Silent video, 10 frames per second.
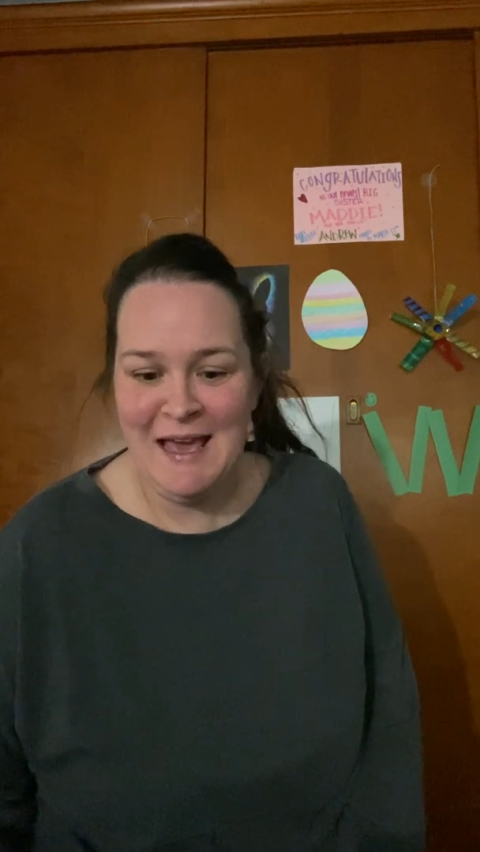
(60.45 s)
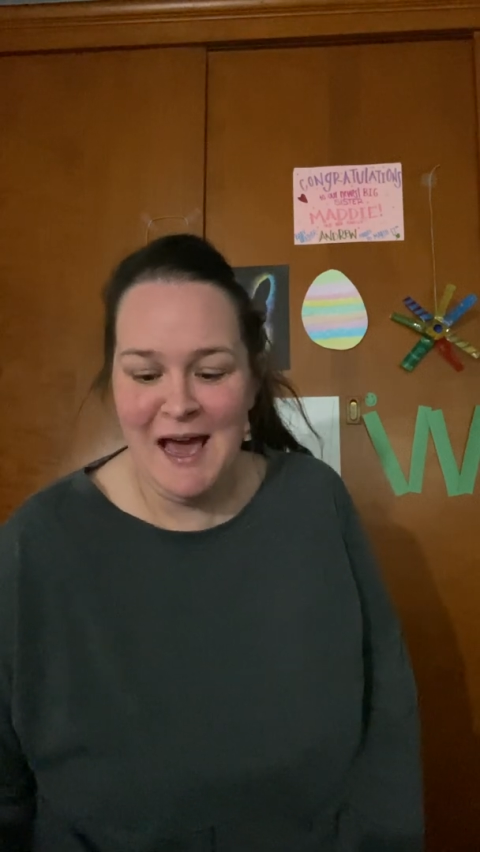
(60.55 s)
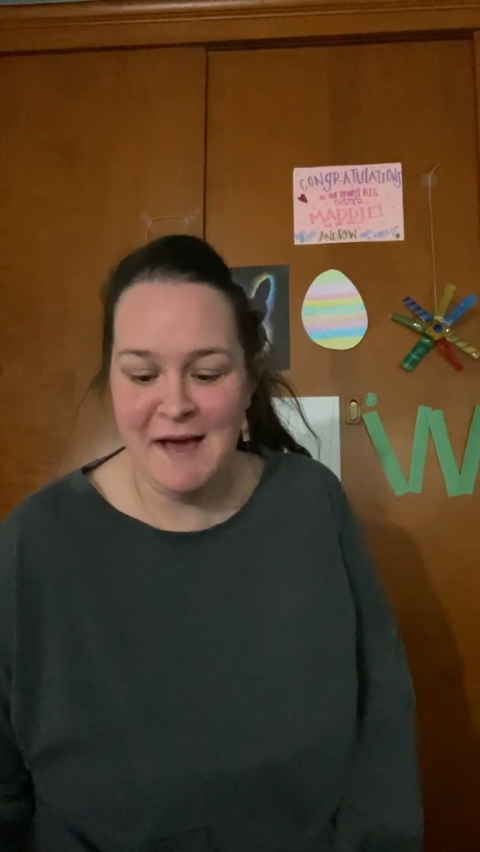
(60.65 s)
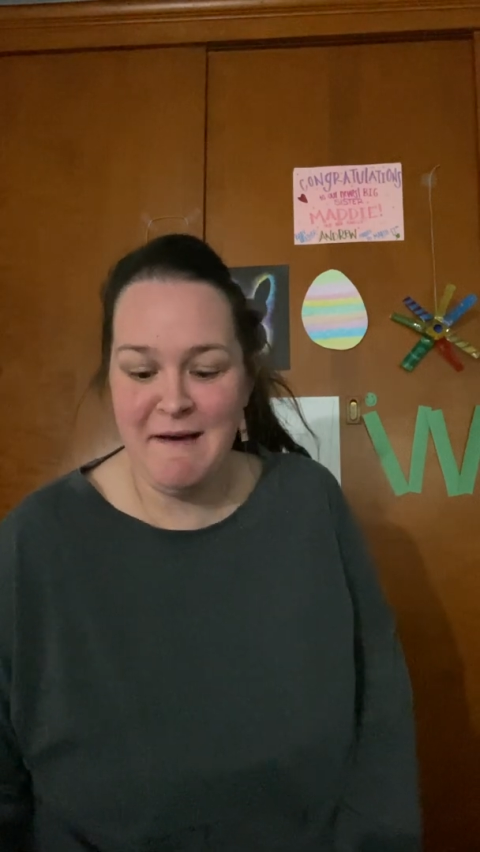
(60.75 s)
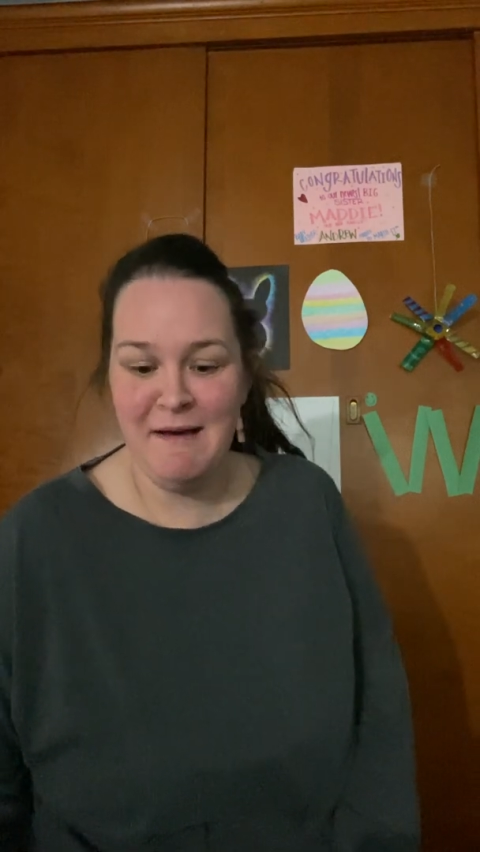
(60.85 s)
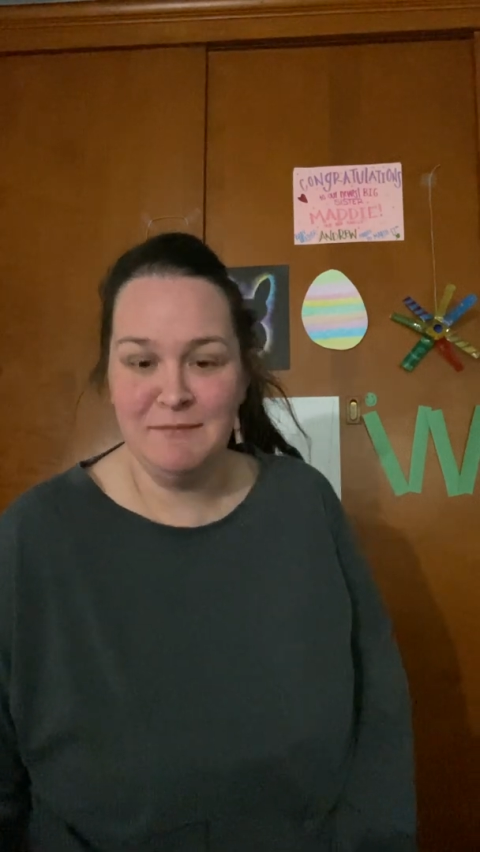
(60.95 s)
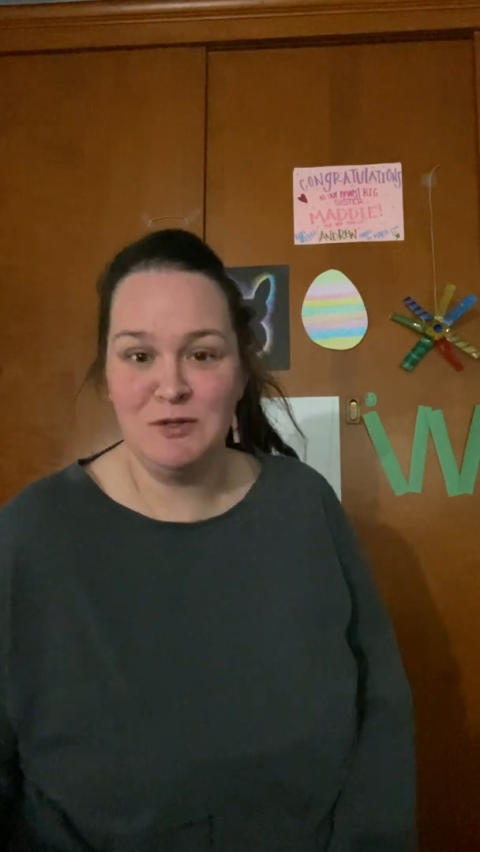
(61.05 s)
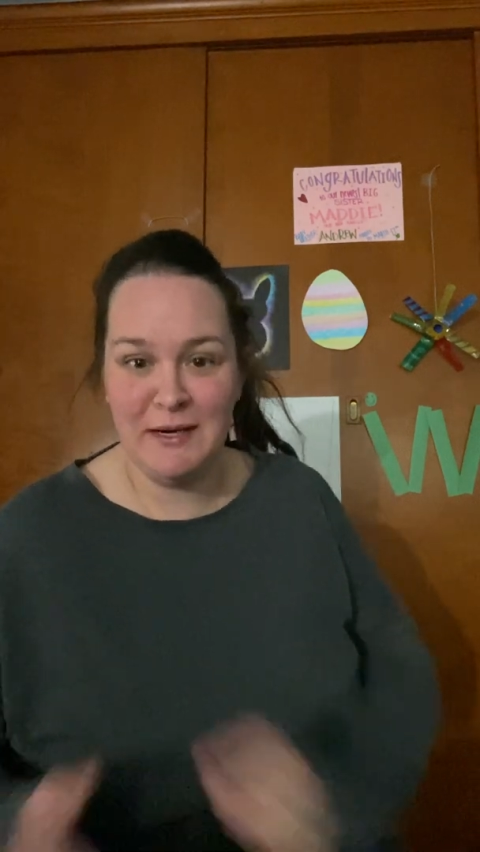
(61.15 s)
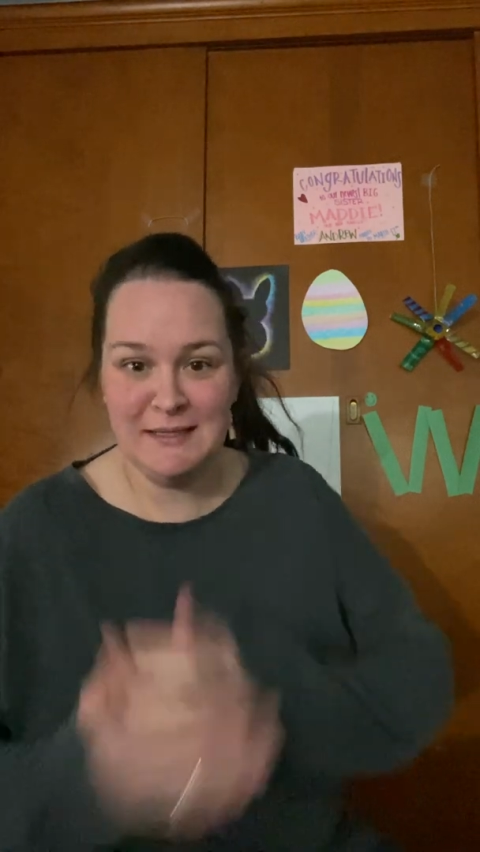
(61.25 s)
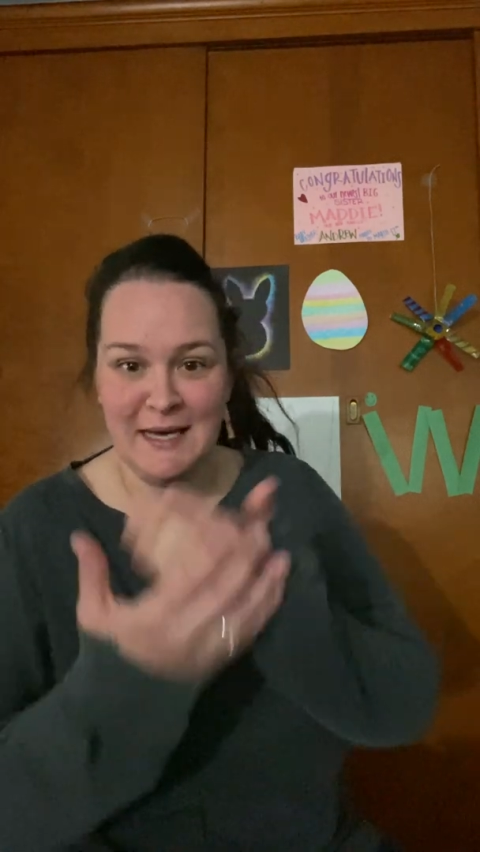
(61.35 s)

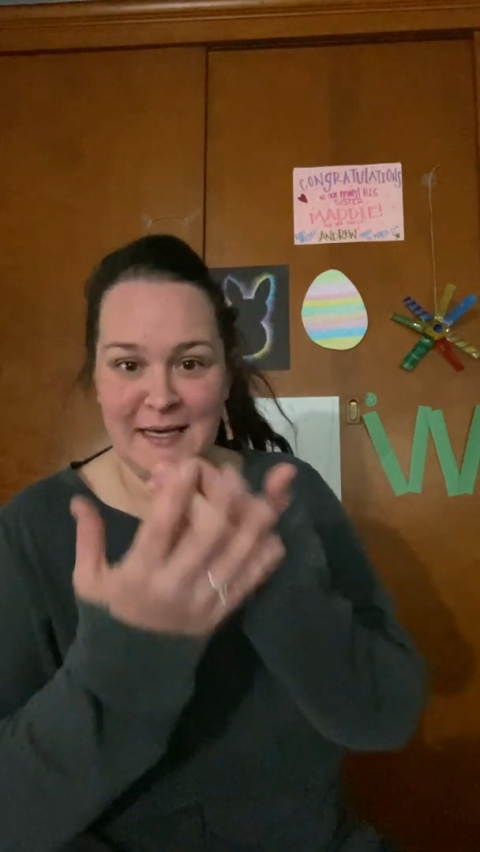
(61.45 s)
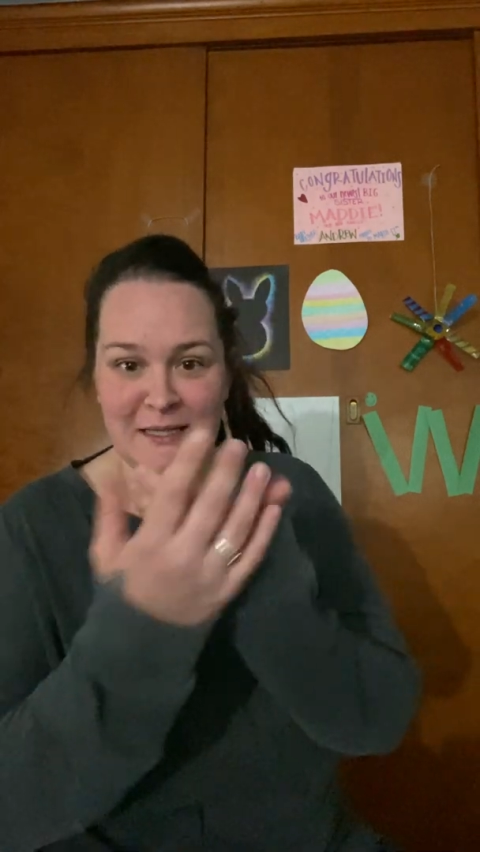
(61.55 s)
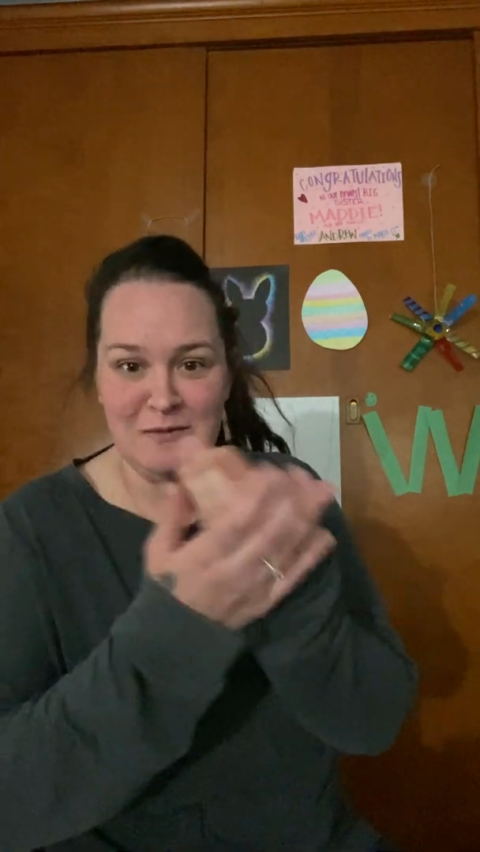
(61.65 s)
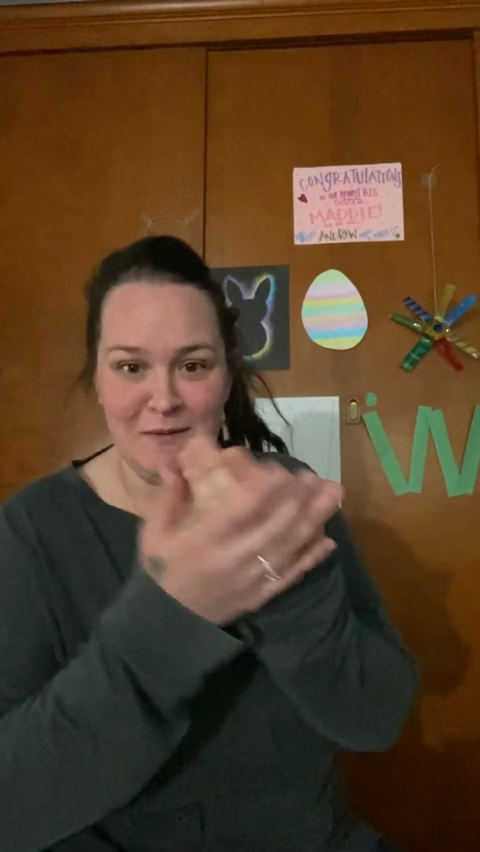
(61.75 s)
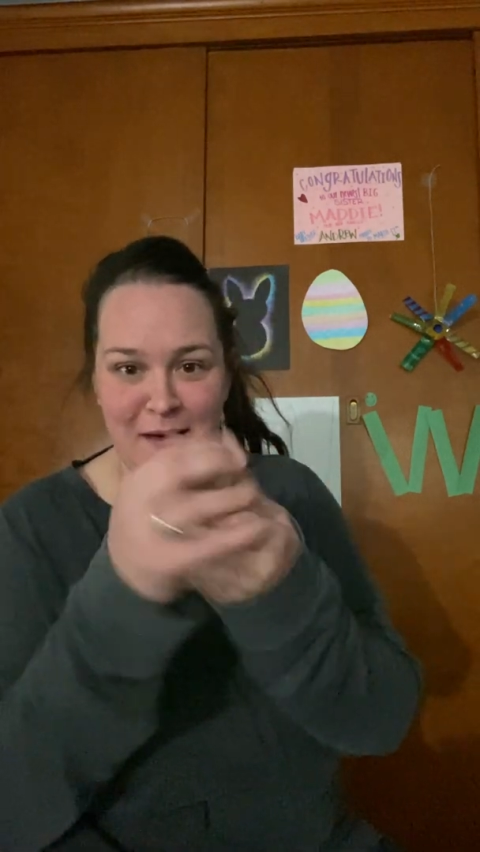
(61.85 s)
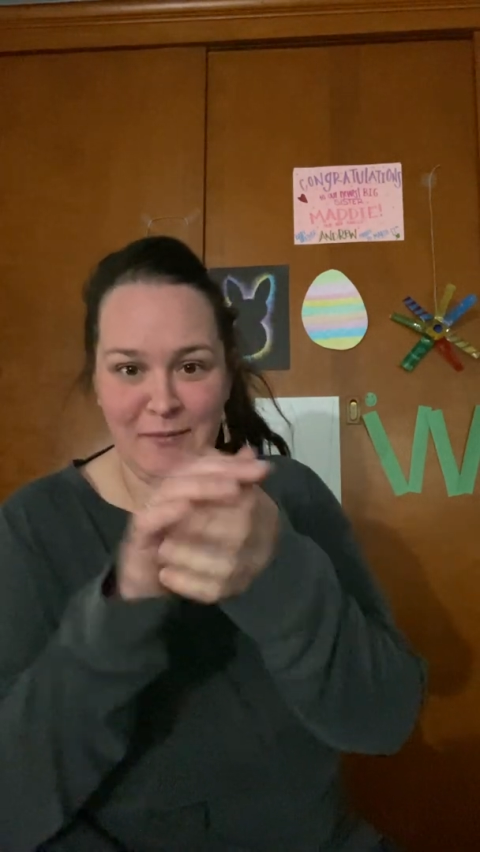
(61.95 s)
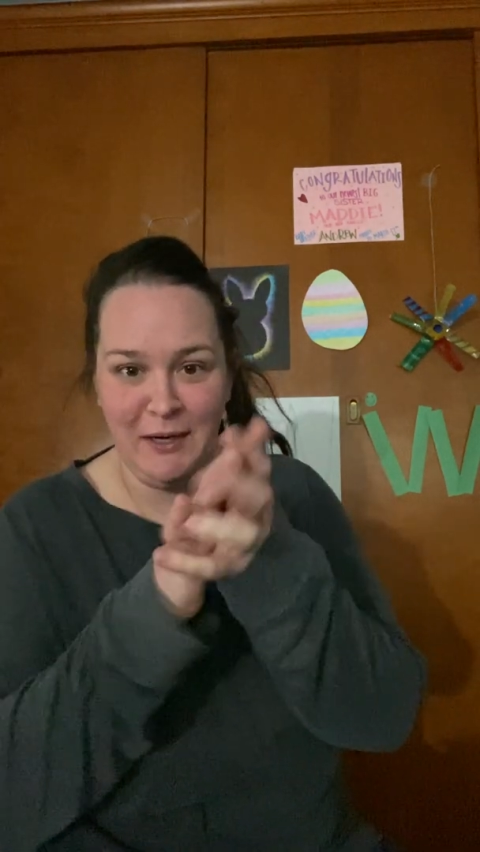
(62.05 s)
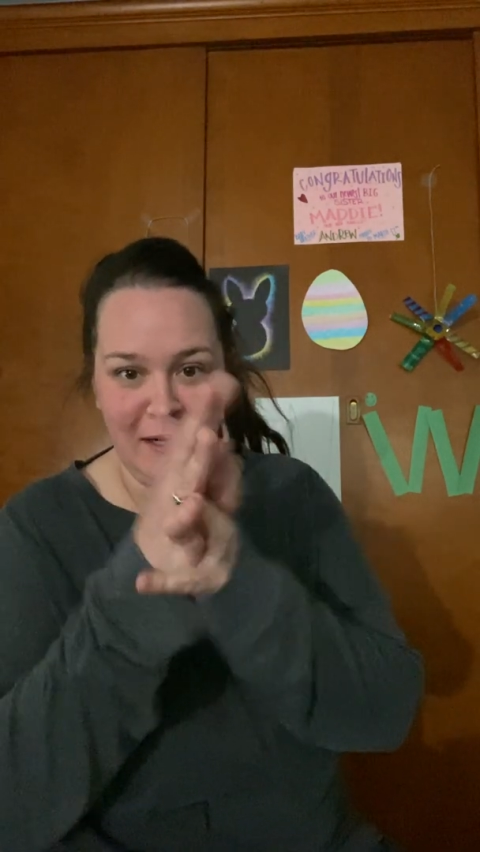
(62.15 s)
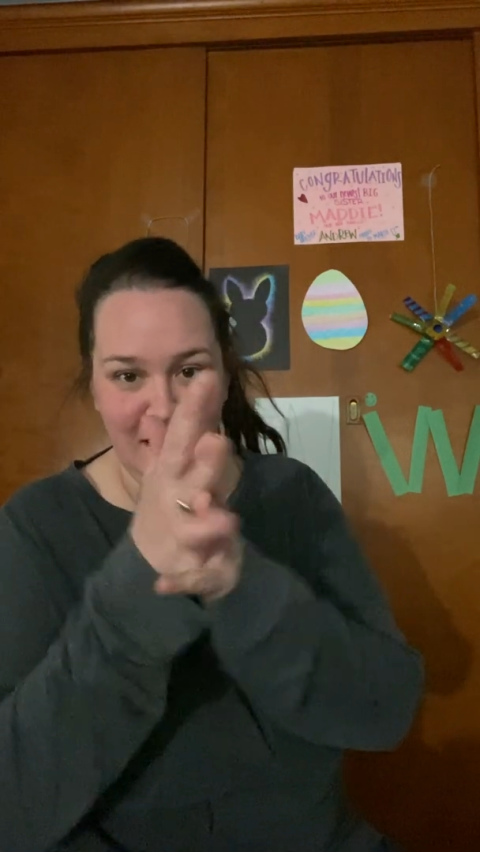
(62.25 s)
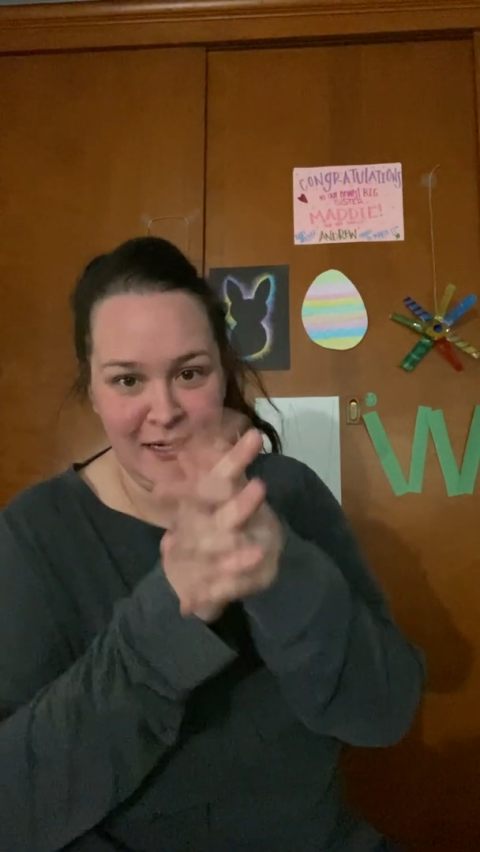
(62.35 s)
20 seconds, remember,